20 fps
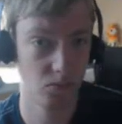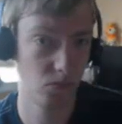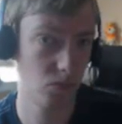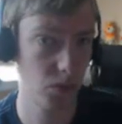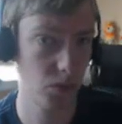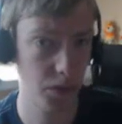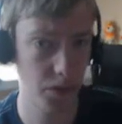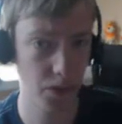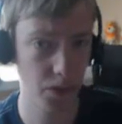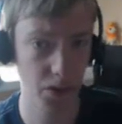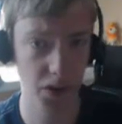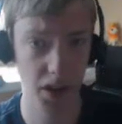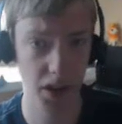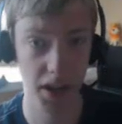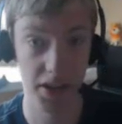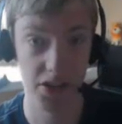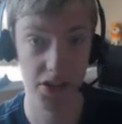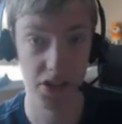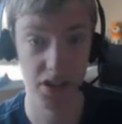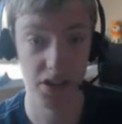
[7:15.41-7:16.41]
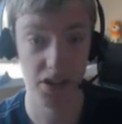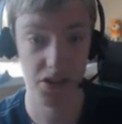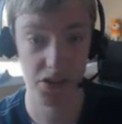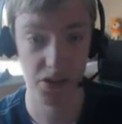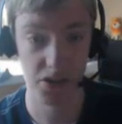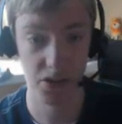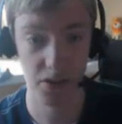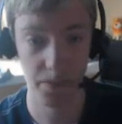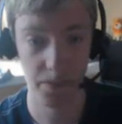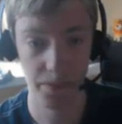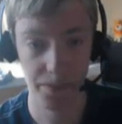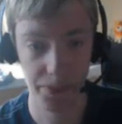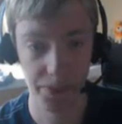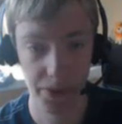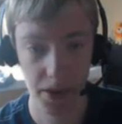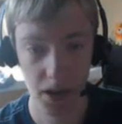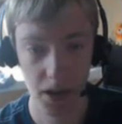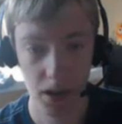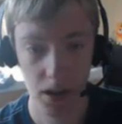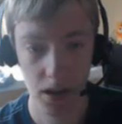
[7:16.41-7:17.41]
If we're running Ancient Gears, you could.
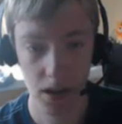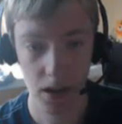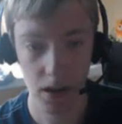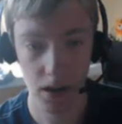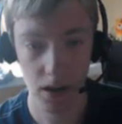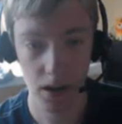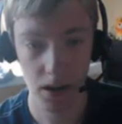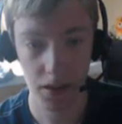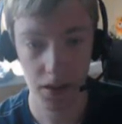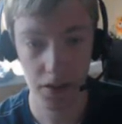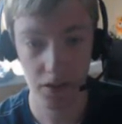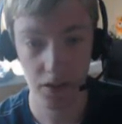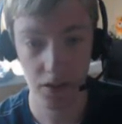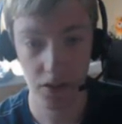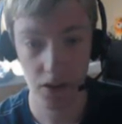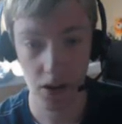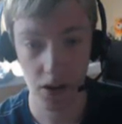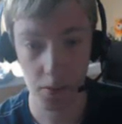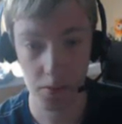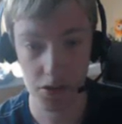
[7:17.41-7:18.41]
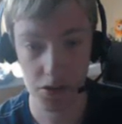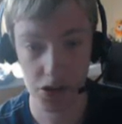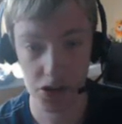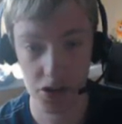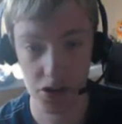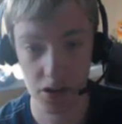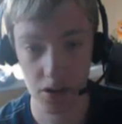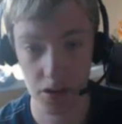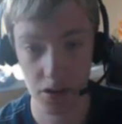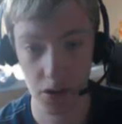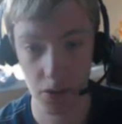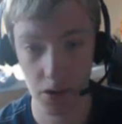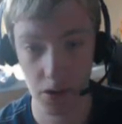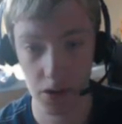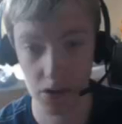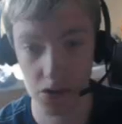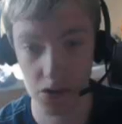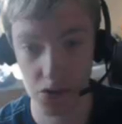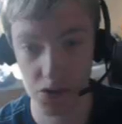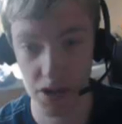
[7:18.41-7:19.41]
This and Dark Magician are the only
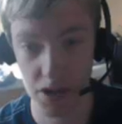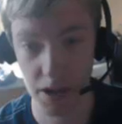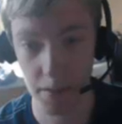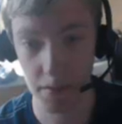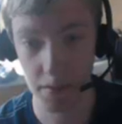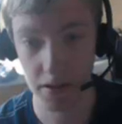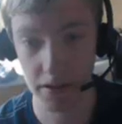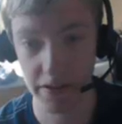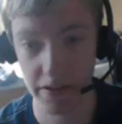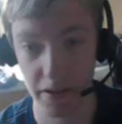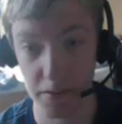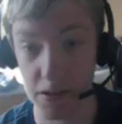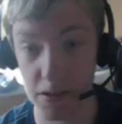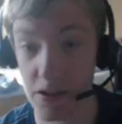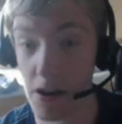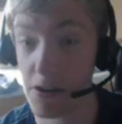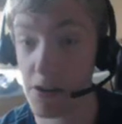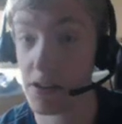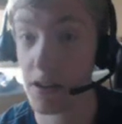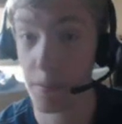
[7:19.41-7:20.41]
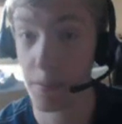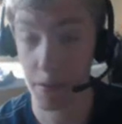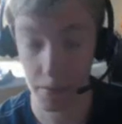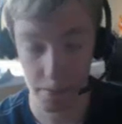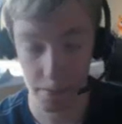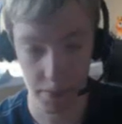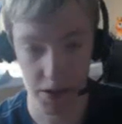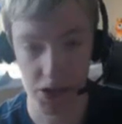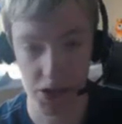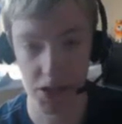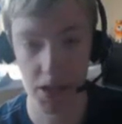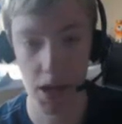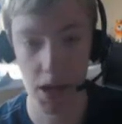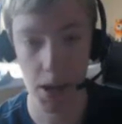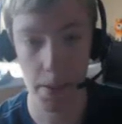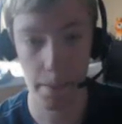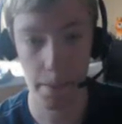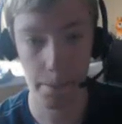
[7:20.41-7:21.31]
country's name are the same as the archetype. You mentioned that.